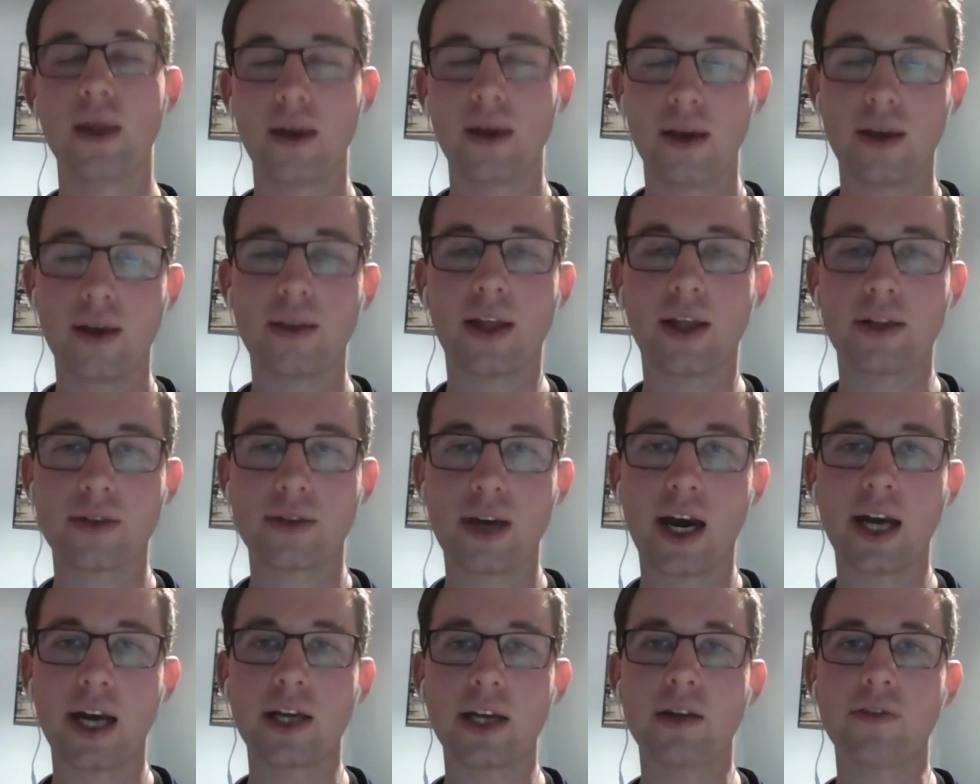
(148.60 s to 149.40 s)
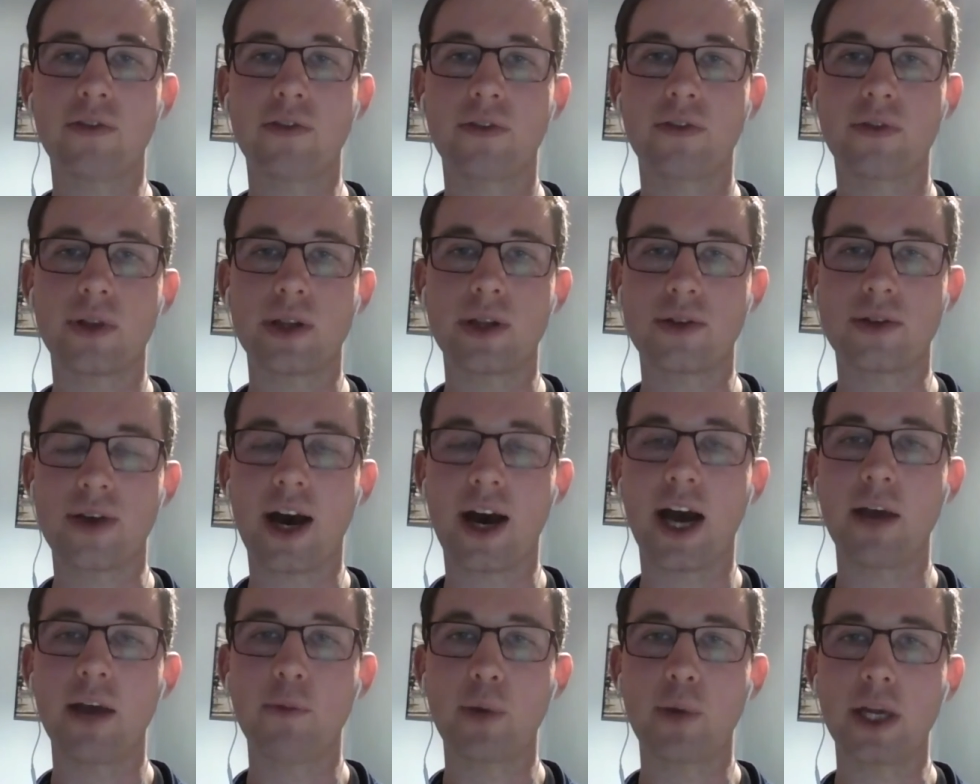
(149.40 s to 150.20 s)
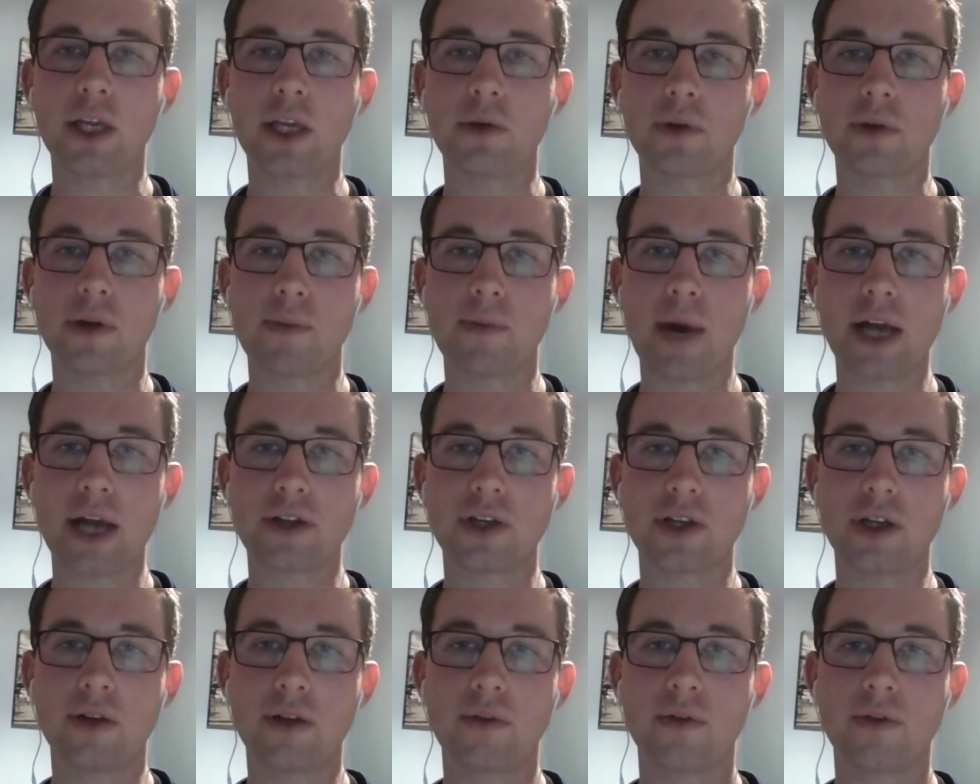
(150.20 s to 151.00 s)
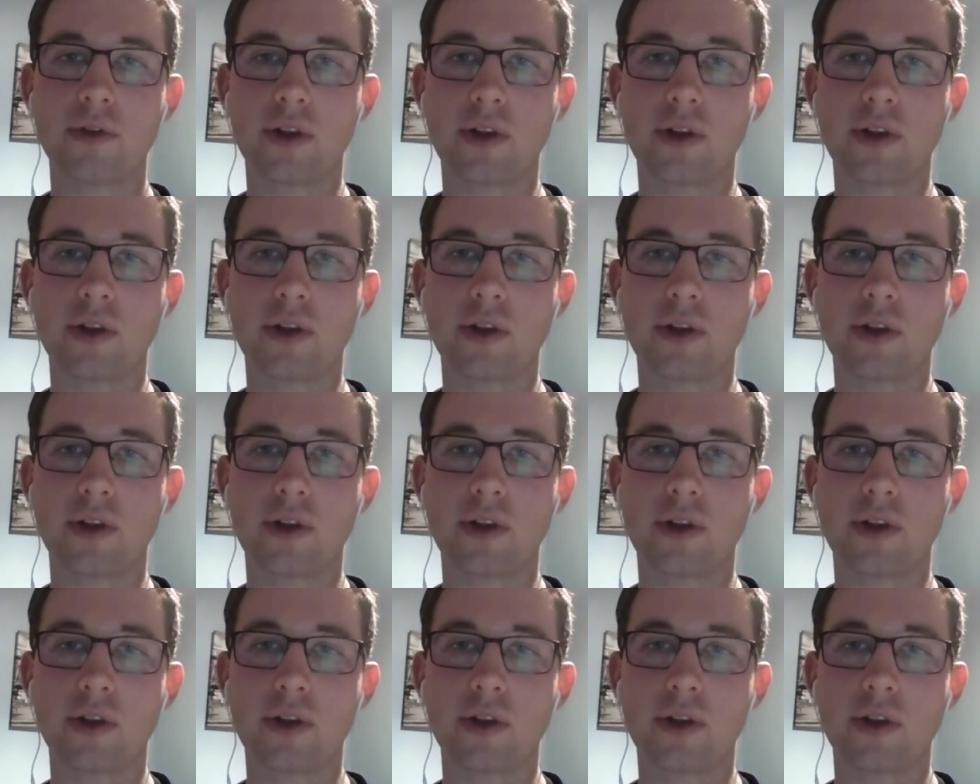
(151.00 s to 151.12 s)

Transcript: That's kind of the time when you would imagine